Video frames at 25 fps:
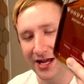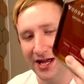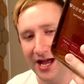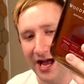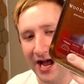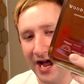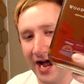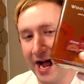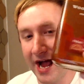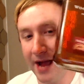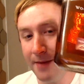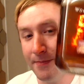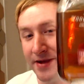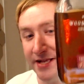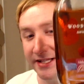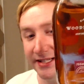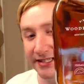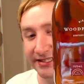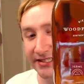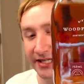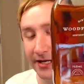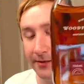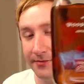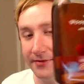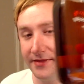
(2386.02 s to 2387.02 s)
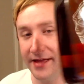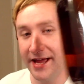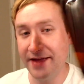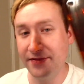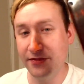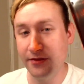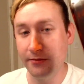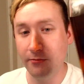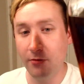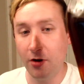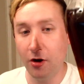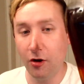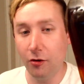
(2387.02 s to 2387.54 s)
I picked this up. They had the
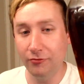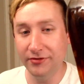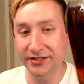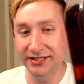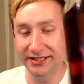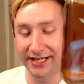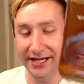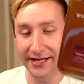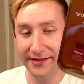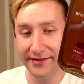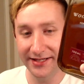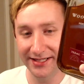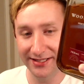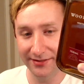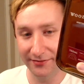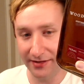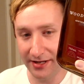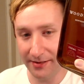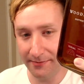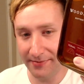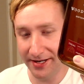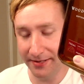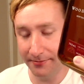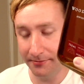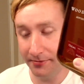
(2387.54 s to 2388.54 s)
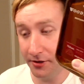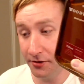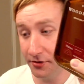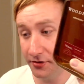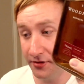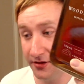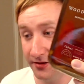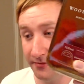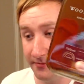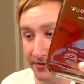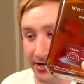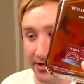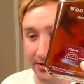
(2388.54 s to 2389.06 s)
malt whiskey in this one. I picked both of
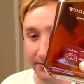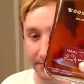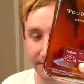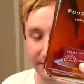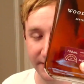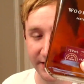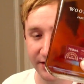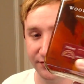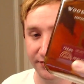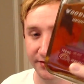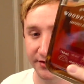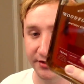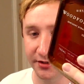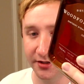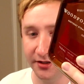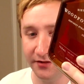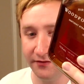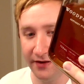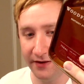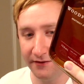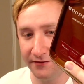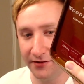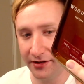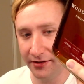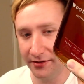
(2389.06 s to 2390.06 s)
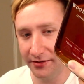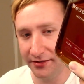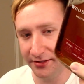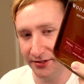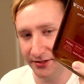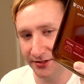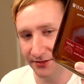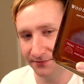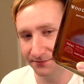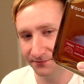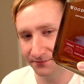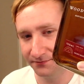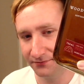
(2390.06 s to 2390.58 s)
them up. This was $35.
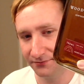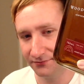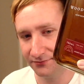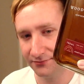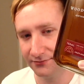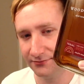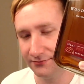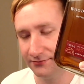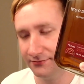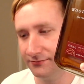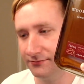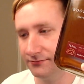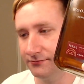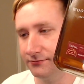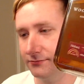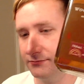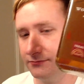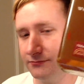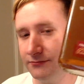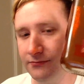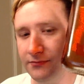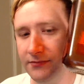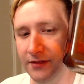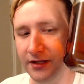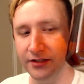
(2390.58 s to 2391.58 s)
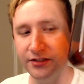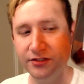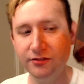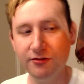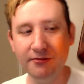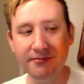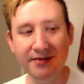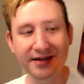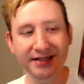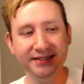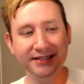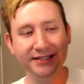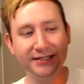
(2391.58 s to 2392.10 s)
So what
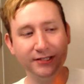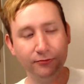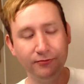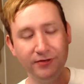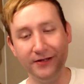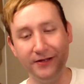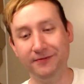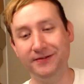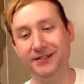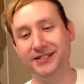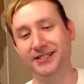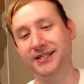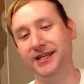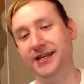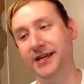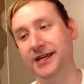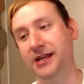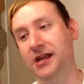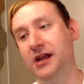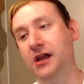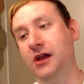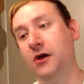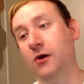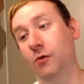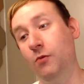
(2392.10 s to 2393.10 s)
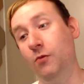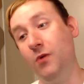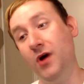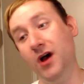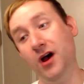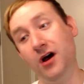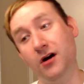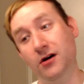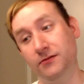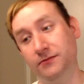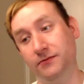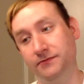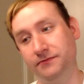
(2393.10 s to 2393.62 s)
makes this a wheat whiskey?
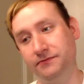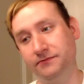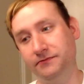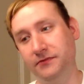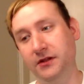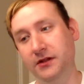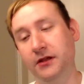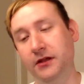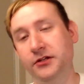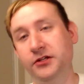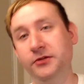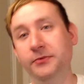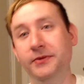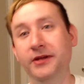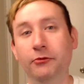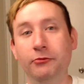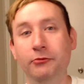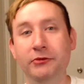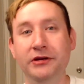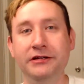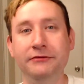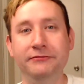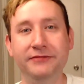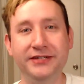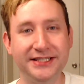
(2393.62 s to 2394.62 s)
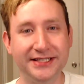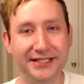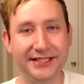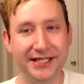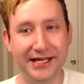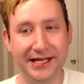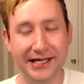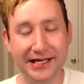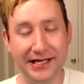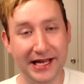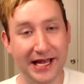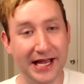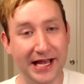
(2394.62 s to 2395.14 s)
Well, to be a wheat
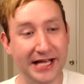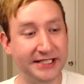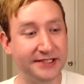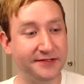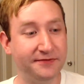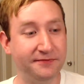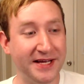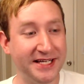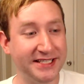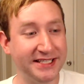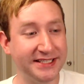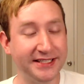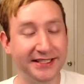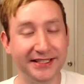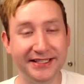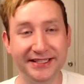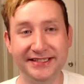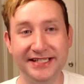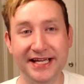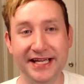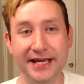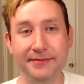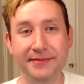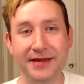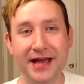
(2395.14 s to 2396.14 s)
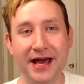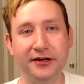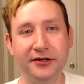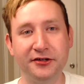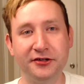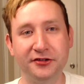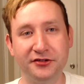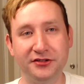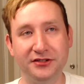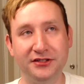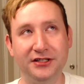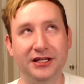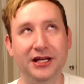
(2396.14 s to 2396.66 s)
whiskey, it's basically the same
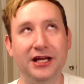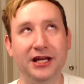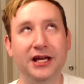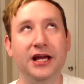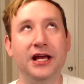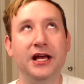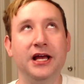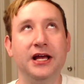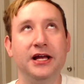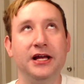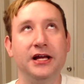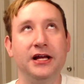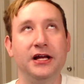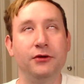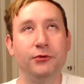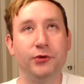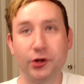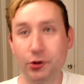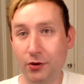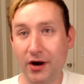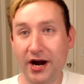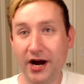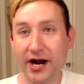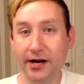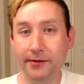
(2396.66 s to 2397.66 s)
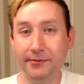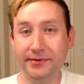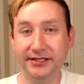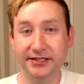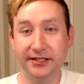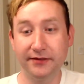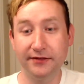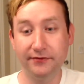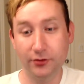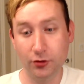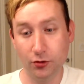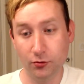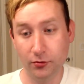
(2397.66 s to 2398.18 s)
category requirements of
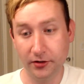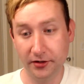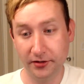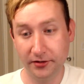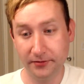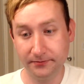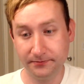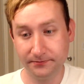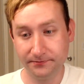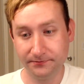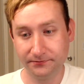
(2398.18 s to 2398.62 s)
corn.